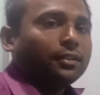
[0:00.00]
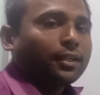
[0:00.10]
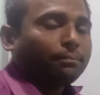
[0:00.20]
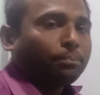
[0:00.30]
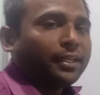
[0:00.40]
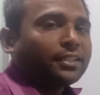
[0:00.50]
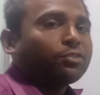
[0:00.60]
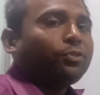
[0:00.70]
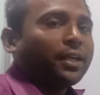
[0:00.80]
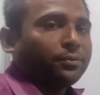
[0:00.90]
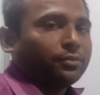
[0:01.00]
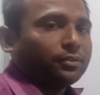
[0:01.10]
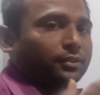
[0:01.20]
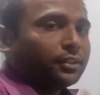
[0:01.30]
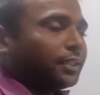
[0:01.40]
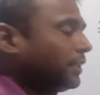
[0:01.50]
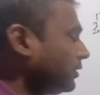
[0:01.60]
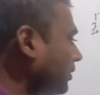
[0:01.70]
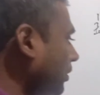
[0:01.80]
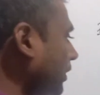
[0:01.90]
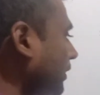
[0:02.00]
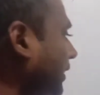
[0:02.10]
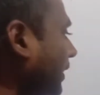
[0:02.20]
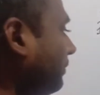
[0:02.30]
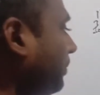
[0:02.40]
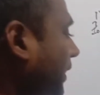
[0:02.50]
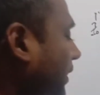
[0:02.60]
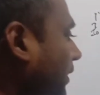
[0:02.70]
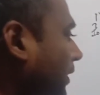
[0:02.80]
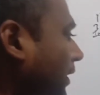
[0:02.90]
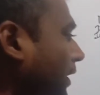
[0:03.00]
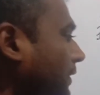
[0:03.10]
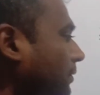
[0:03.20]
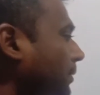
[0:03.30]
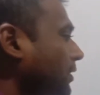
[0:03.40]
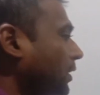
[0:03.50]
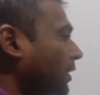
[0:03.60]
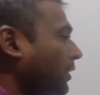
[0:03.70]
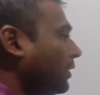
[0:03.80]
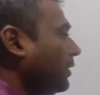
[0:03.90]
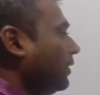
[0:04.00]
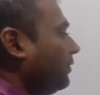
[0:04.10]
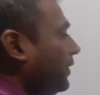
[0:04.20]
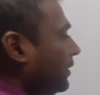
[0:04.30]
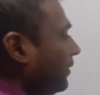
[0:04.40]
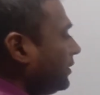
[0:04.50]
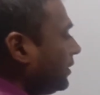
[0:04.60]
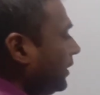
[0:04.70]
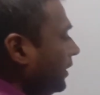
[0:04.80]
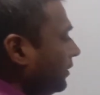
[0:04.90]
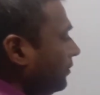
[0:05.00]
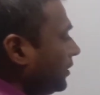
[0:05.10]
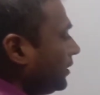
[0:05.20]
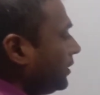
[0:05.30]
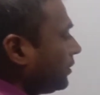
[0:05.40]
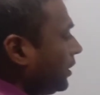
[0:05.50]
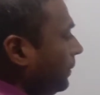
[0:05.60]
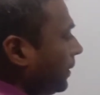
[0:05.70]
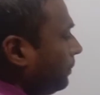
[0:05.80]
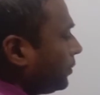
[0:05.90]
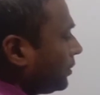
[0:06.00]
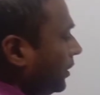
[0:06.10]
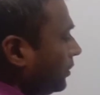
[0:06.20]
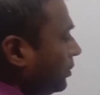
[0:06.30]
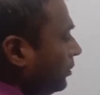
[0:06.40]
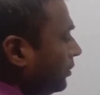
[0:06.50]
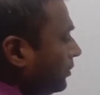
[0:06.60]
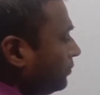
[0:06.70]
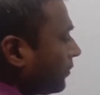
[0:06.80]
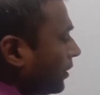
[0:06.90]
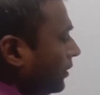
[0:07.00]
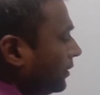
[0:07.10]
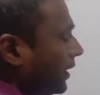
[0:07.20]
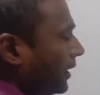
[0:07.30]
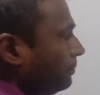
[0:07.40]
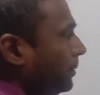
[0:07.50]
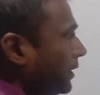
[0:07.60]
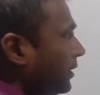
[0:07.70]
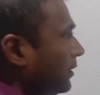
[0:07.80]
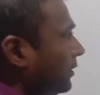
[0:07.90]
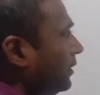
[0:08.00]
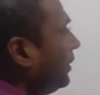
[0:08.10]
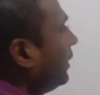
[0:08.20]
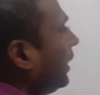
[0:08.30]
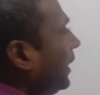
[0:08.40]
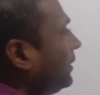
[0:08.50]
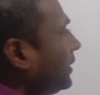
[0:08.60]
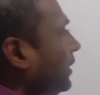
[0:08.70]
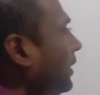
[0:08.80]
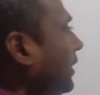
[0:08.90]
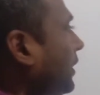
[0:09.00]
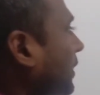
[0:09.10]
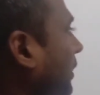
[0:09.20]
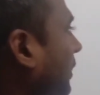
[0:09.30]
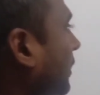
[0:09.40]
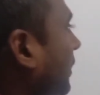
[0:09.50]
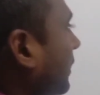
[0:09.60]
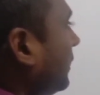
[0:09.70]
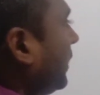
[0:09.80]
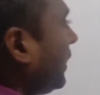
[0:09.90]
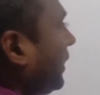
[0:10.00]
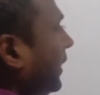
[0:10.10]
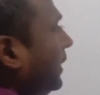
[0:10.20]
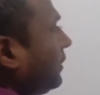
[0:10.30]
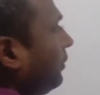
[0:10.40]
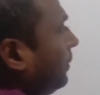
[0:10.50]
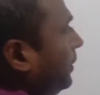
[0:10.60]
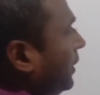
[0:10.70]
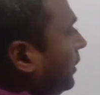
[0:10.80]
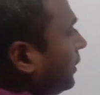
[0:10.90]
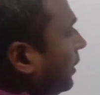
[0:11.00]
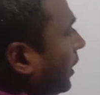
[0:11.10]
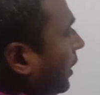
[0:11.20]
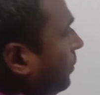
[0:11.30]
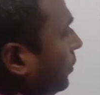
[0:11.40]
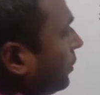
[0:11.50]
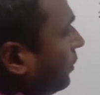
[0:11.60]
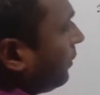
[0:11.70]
complete wave, that is called time period. Remember children, frequency which is inversely proportional to time period. And generally here the current will be about